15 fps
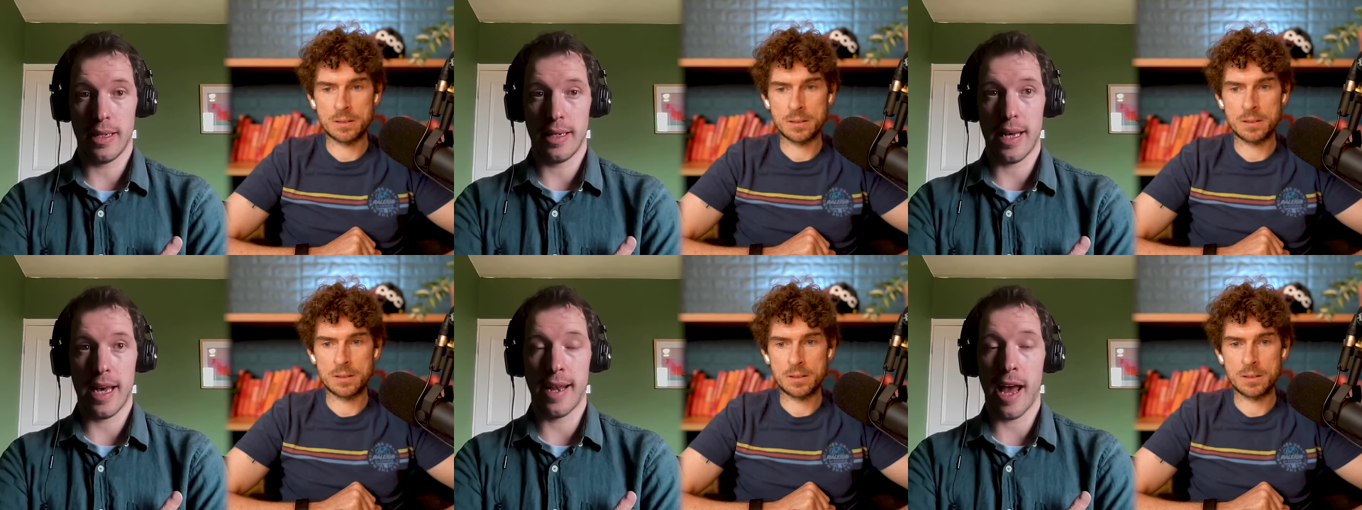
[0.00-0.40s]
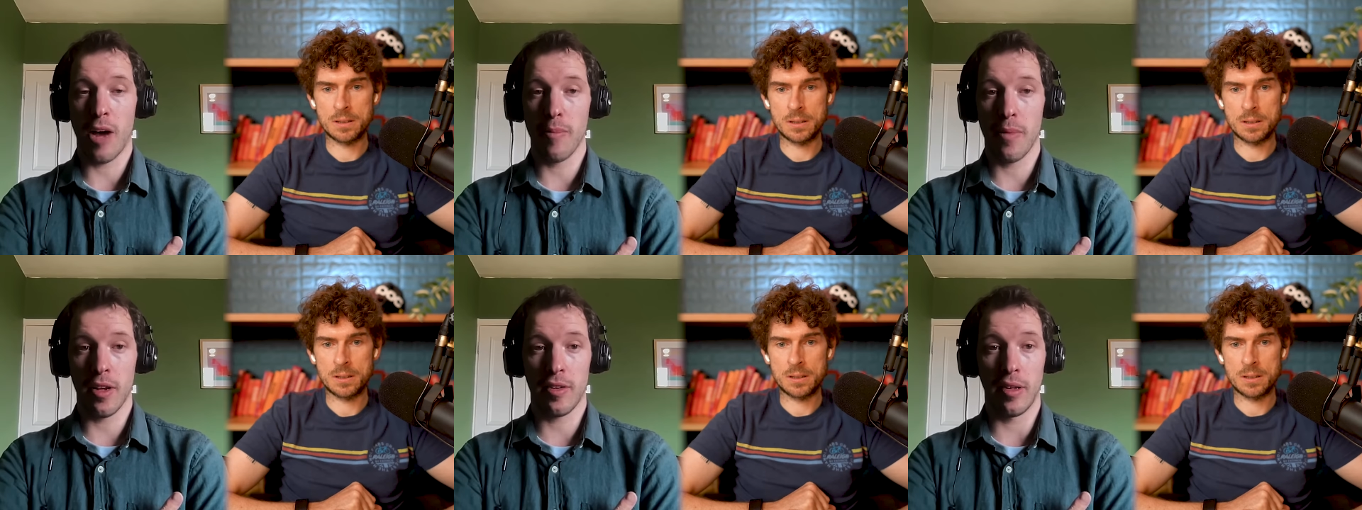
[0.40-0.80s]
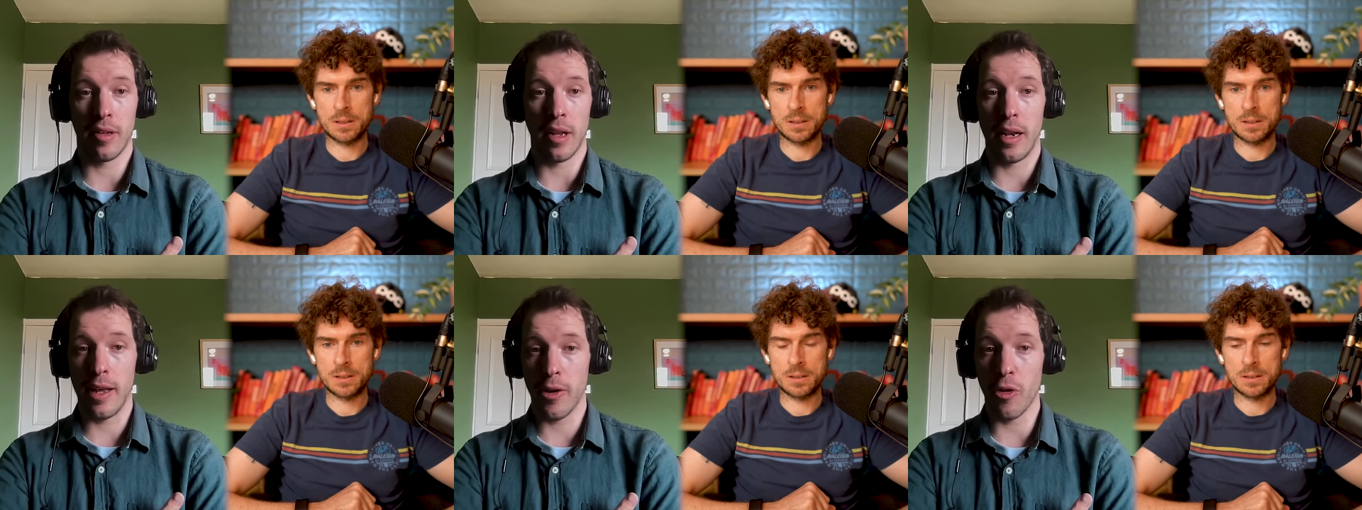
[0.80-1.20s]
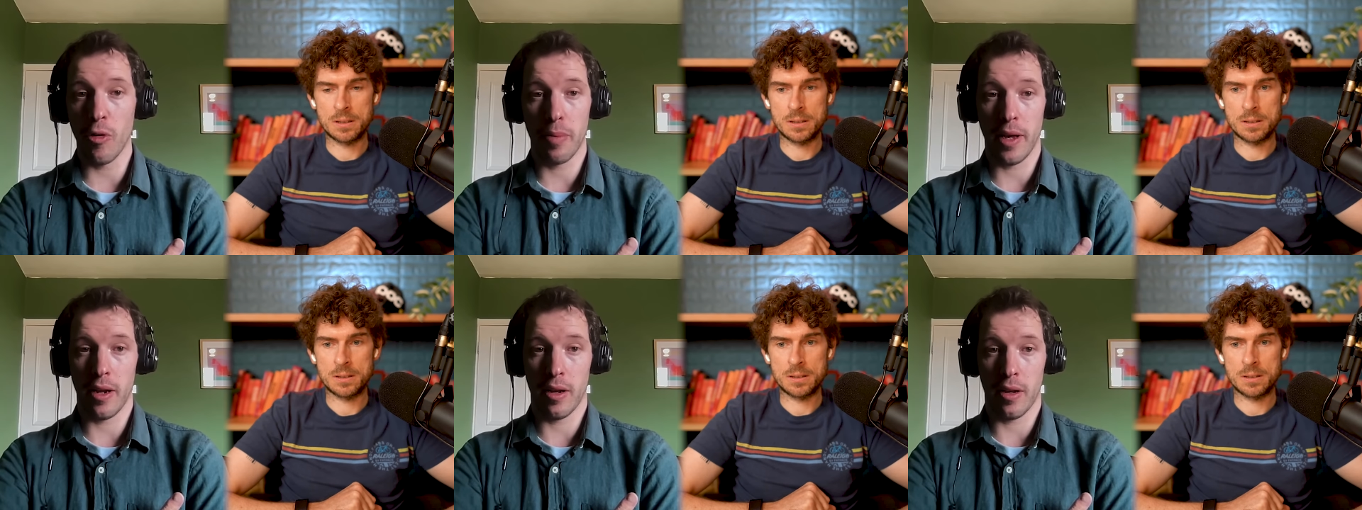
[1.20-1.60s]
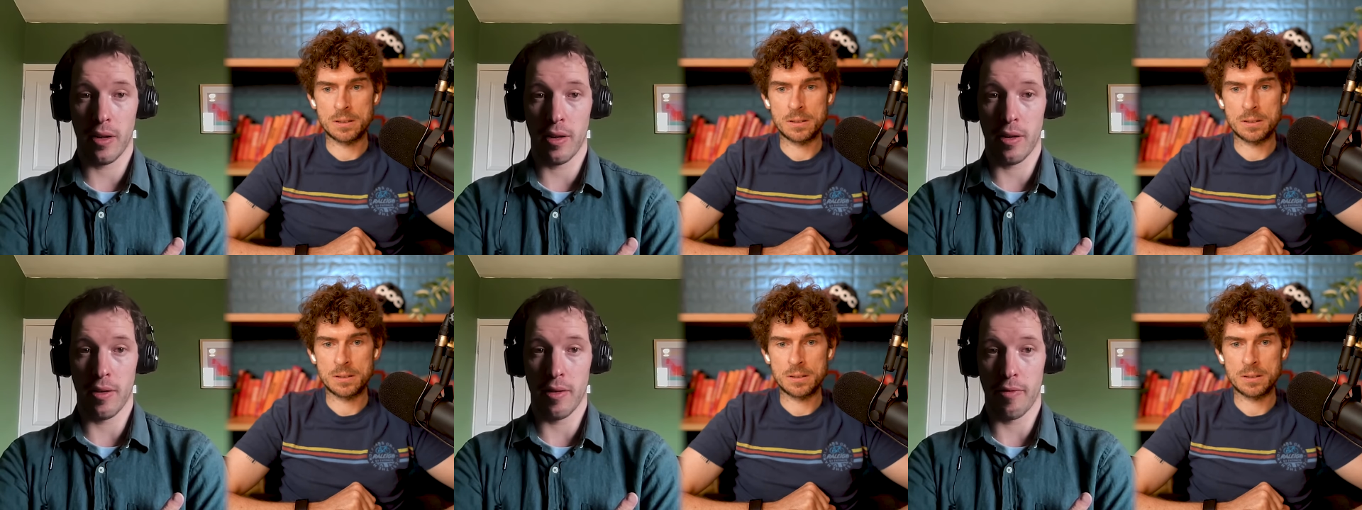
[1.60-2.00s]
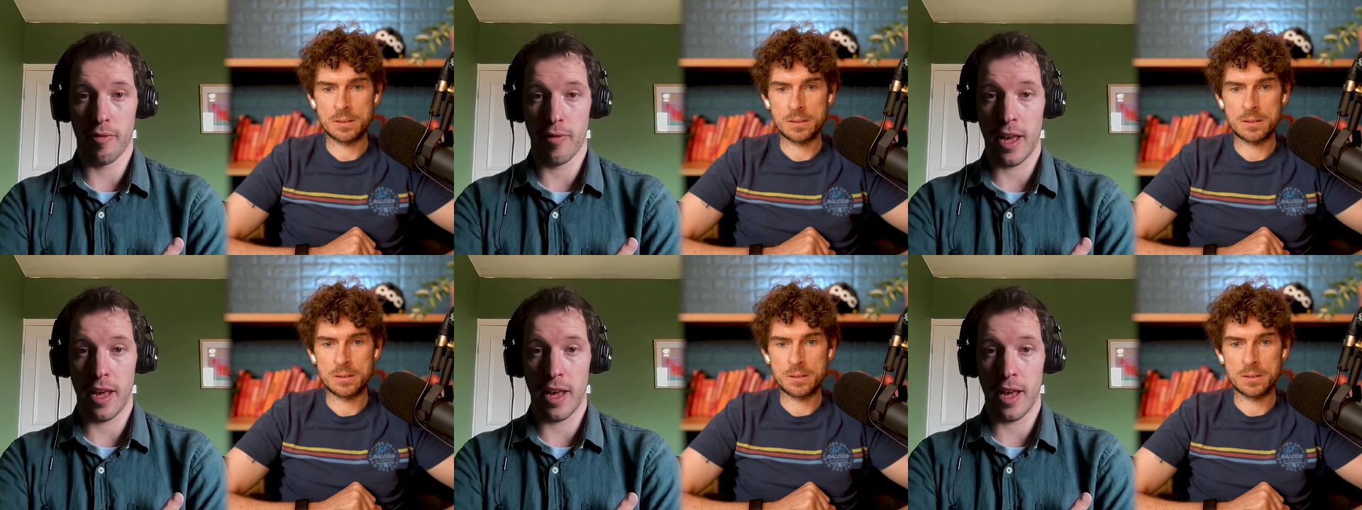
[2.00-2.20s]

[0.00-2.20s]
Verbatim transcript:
Speaker 1: and how much is a little bit of